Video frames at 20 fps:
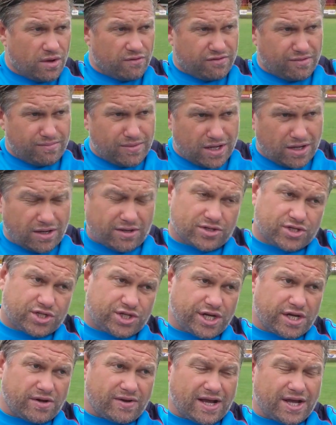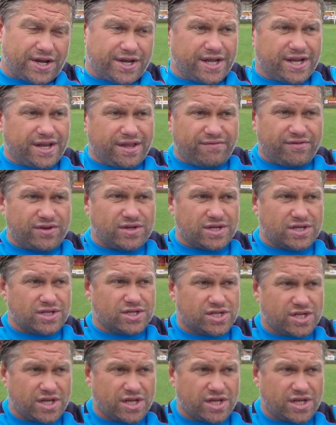from last year out their division,